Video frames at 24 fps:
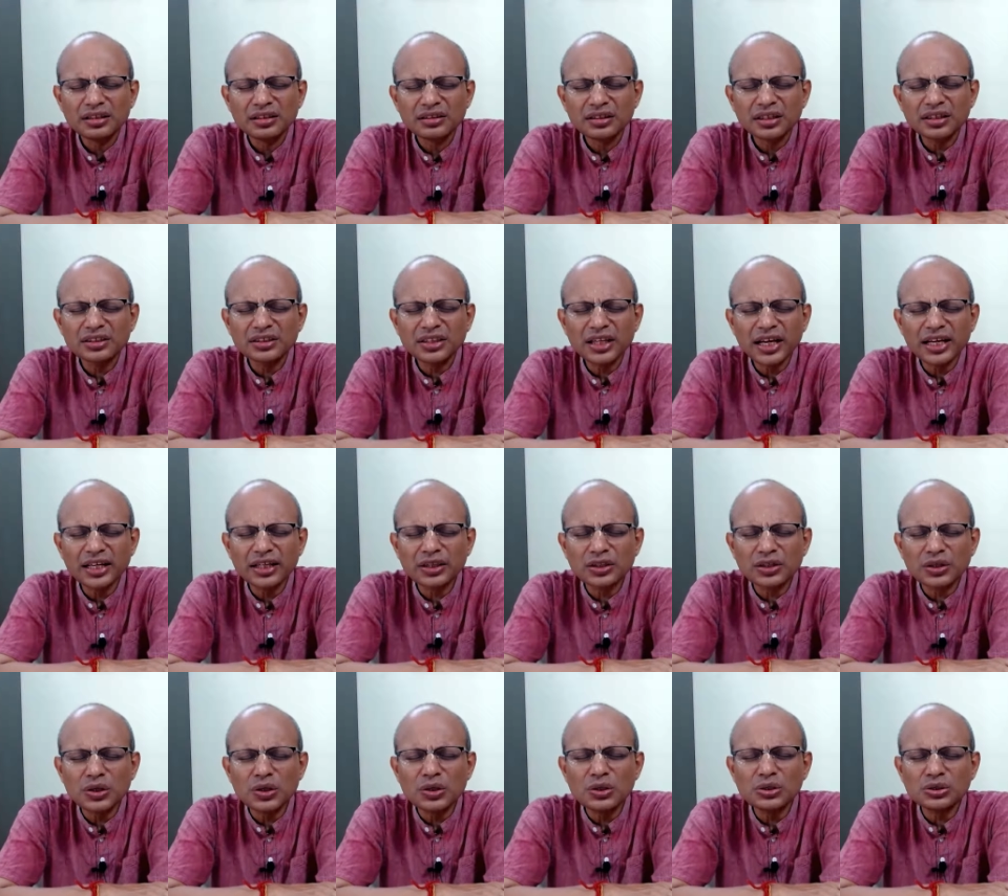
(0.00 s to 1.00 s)
just like
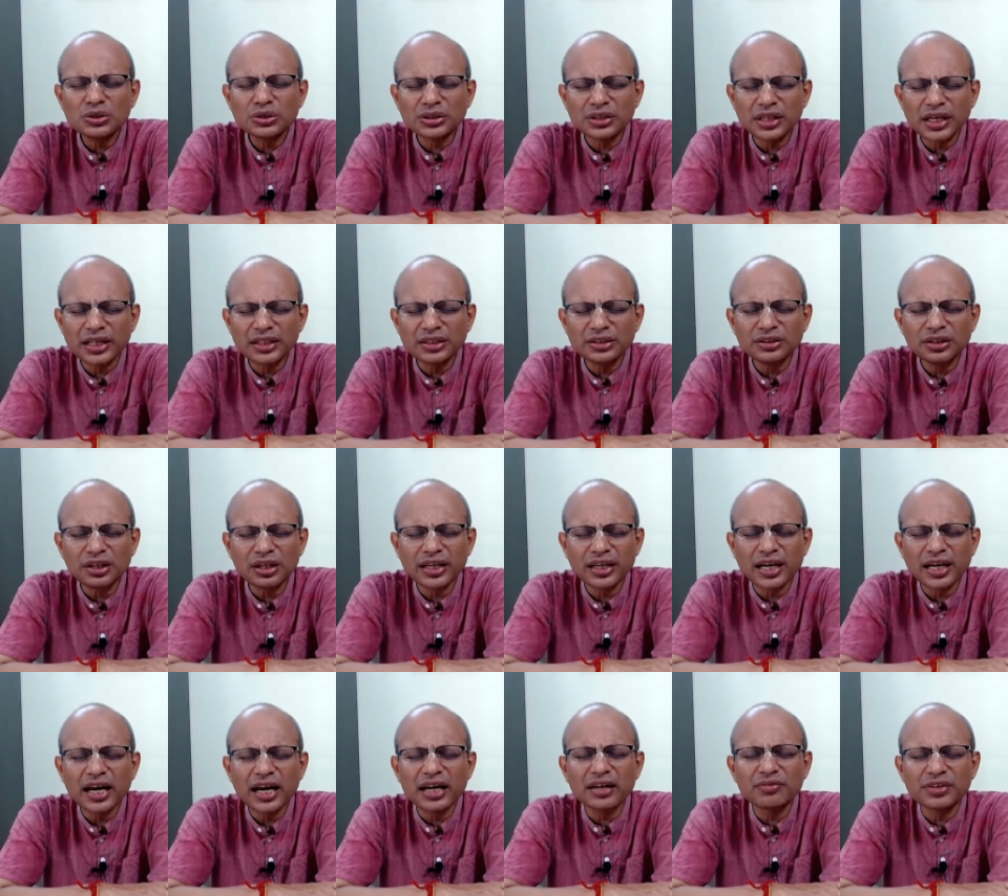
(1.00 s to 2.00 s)
crows enjoy
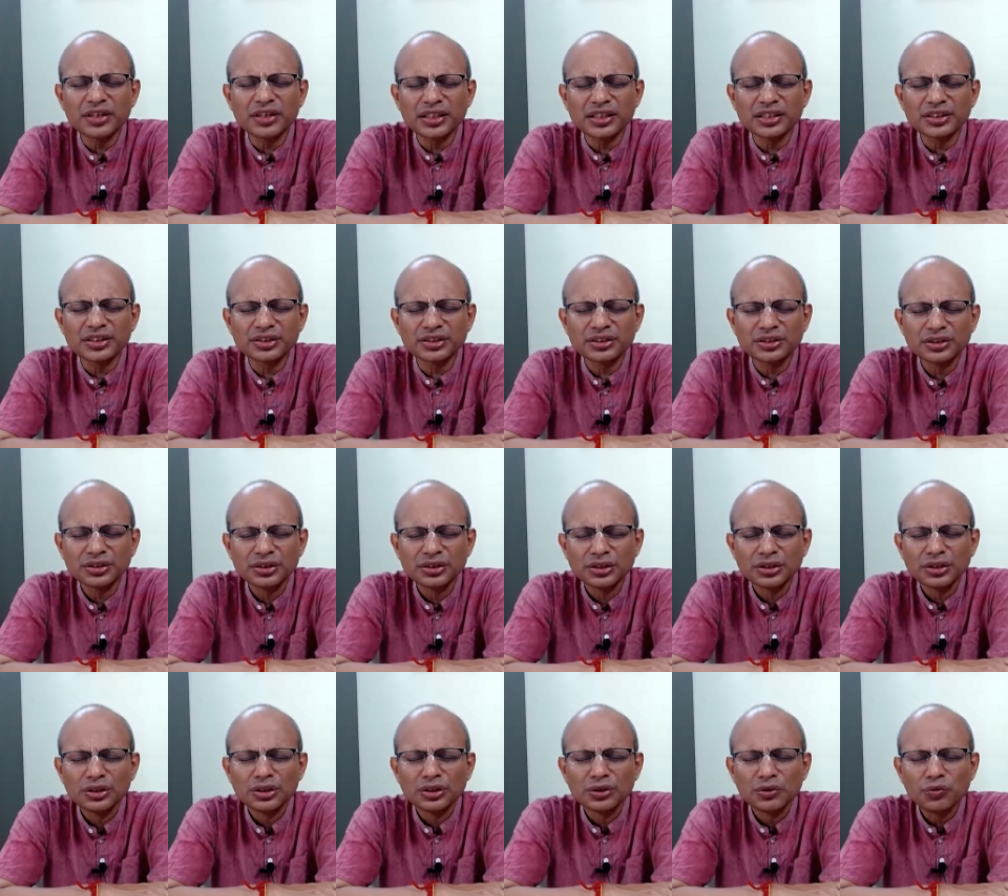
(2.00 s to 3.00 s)
garbage,
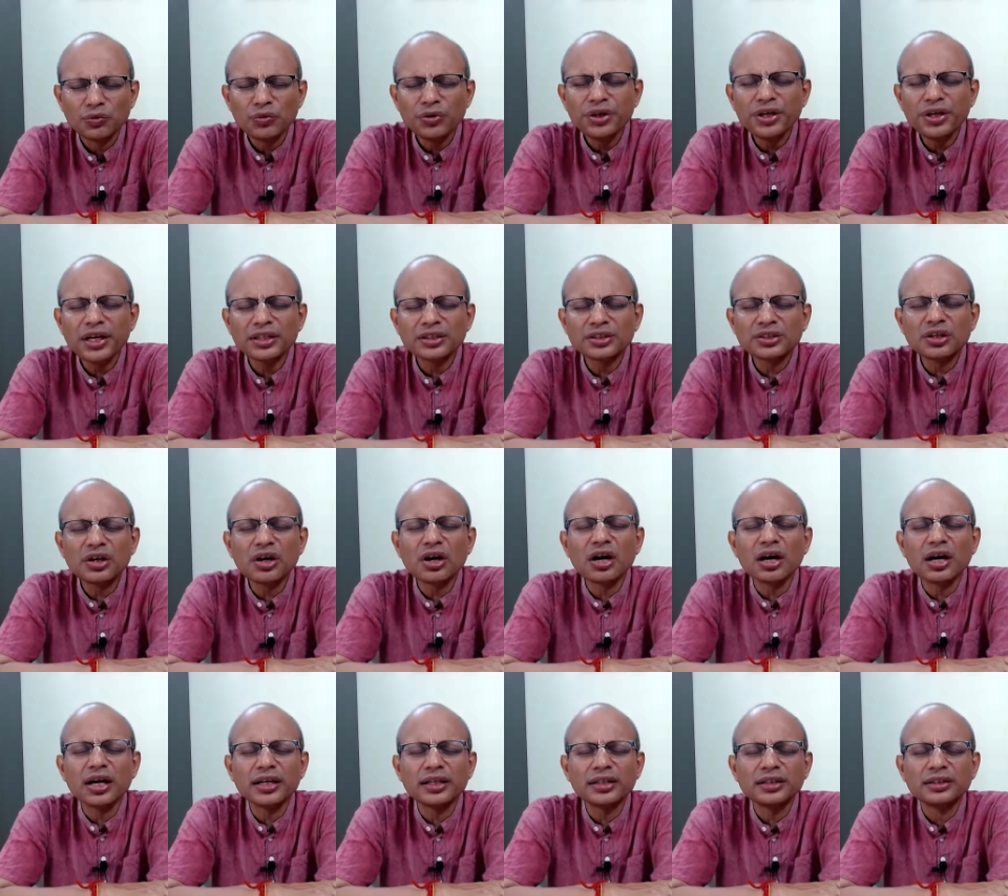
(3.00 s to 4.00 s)
we
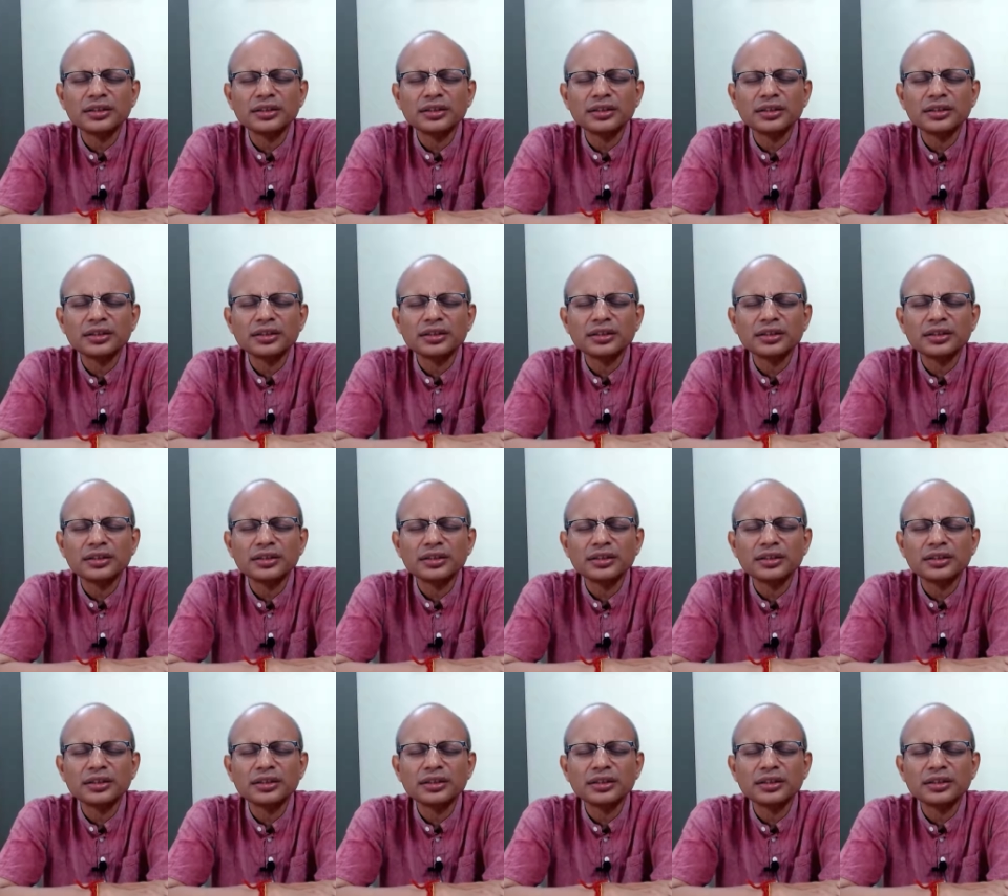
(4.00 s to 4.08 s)
enjoy